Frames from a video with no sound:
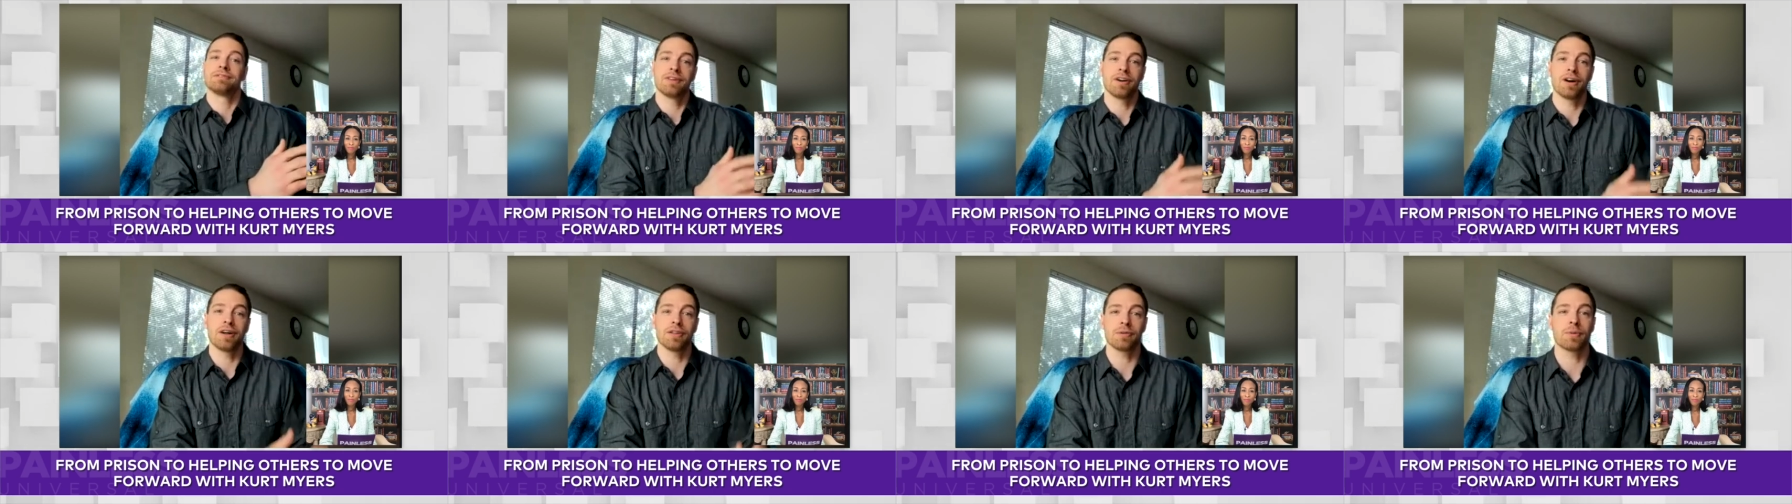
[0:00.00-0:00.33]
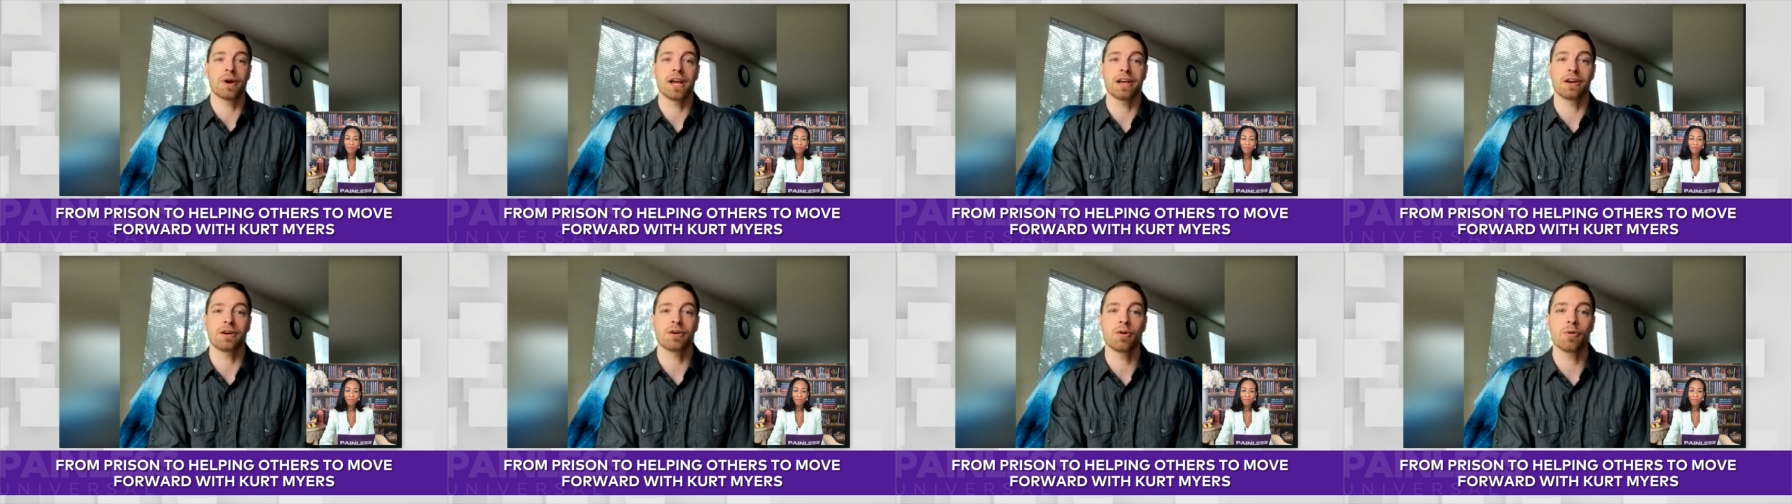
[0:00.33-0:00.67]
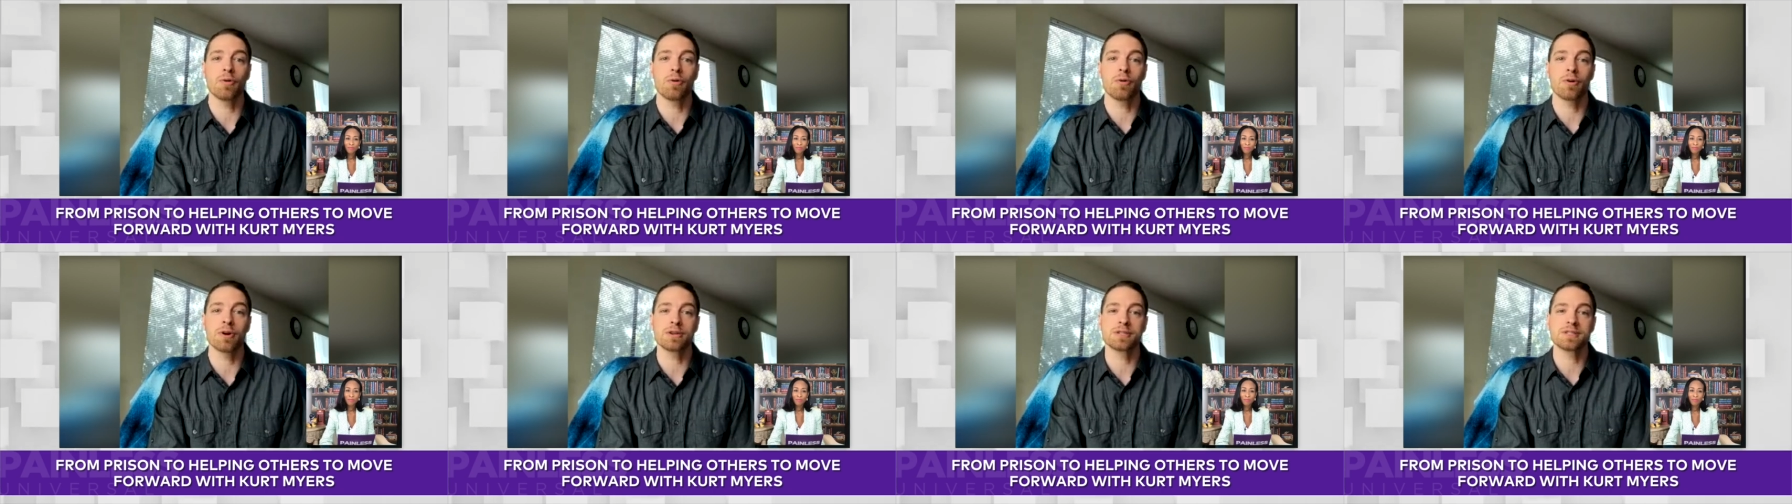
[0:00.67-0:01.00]
on the right
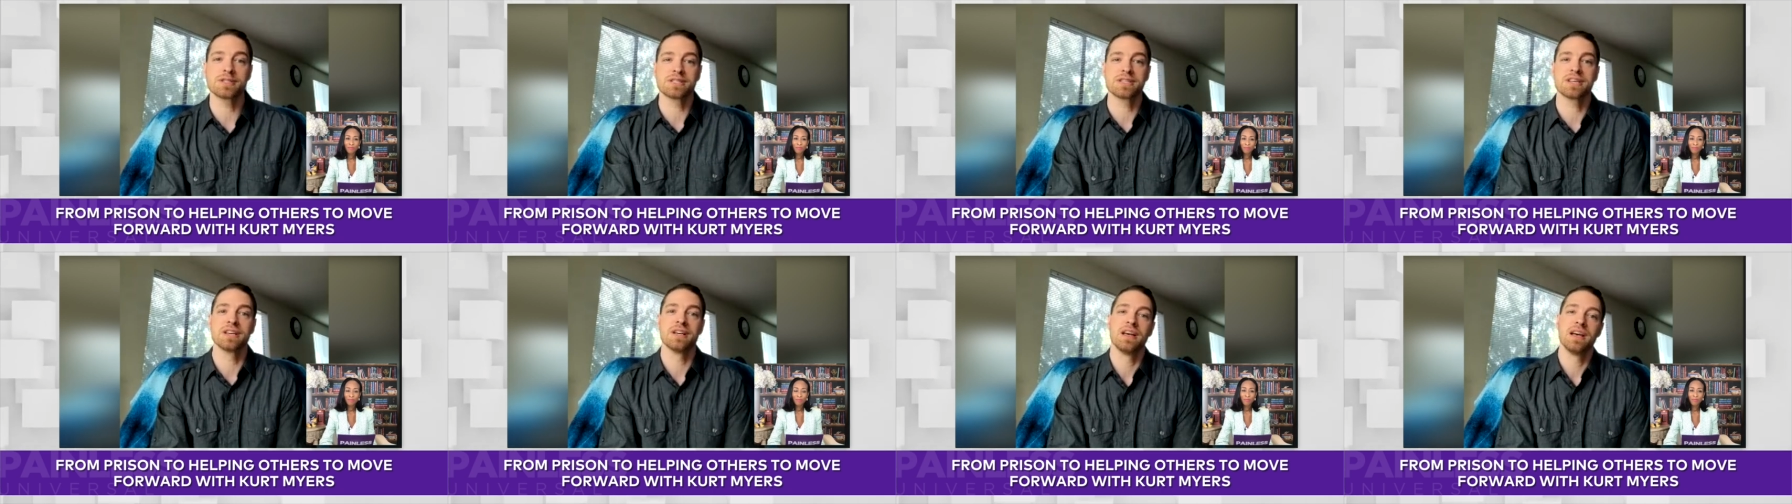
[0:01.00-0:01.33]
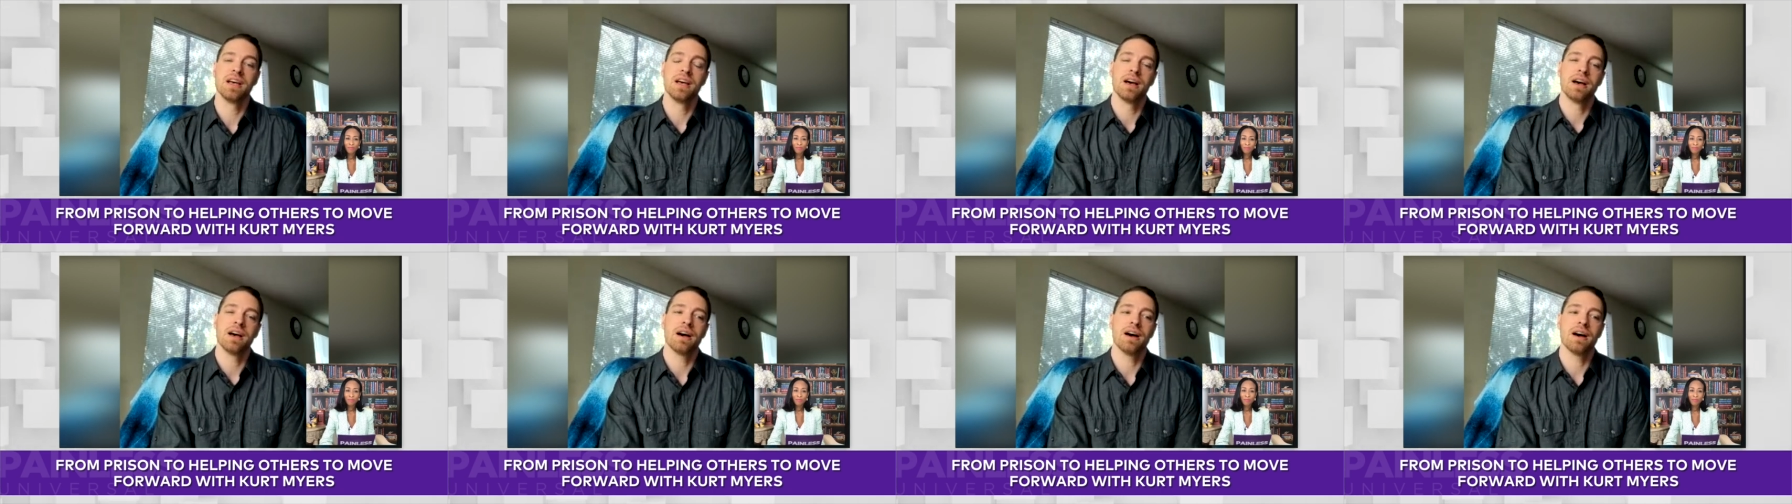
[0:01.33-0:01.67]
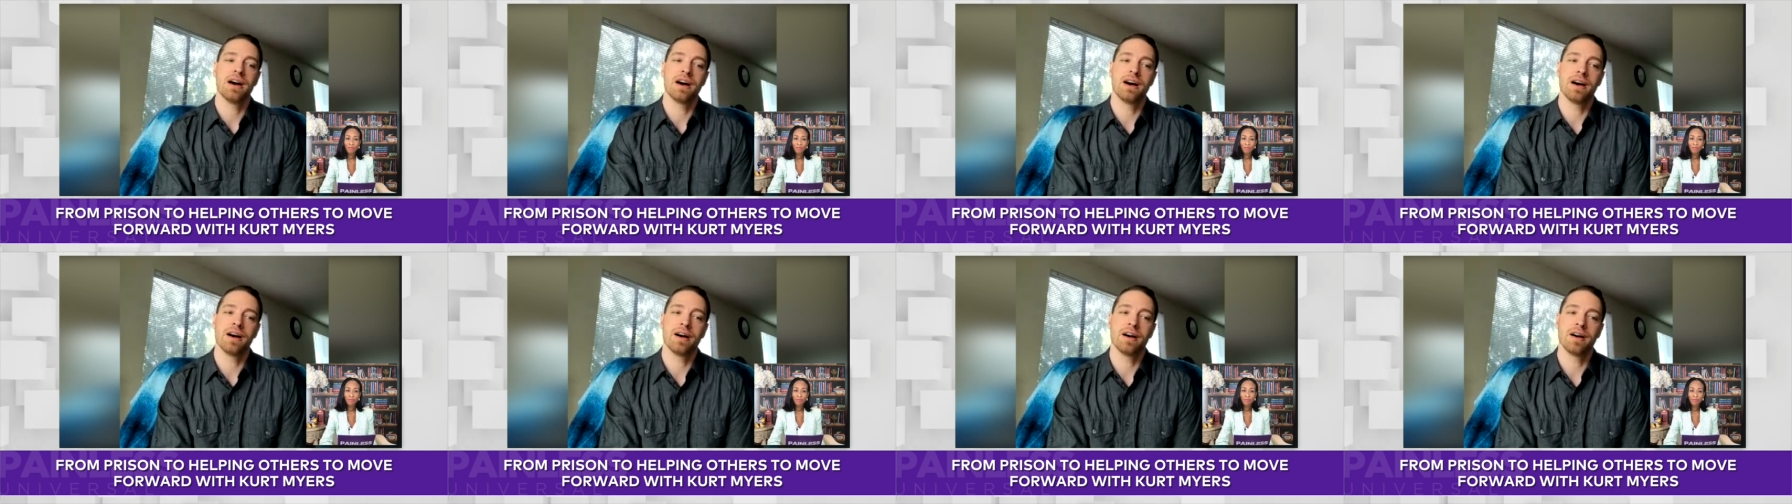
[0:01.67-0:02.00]
course
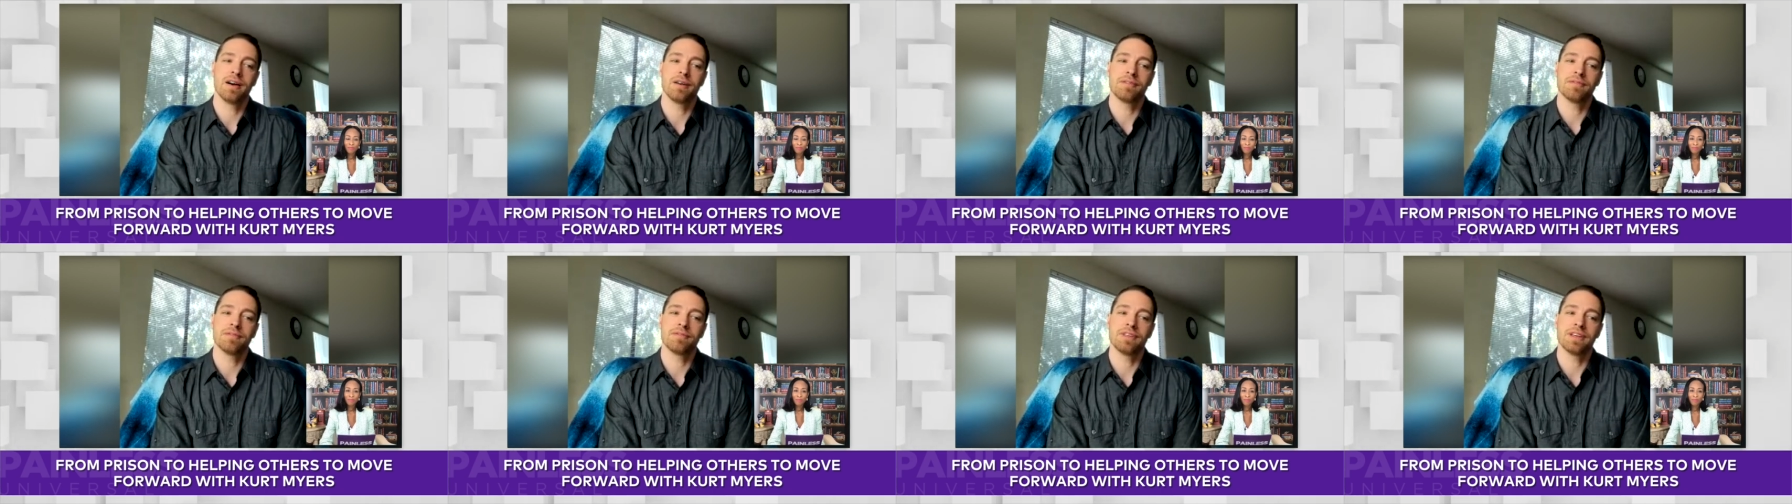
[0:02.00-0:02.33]
uh,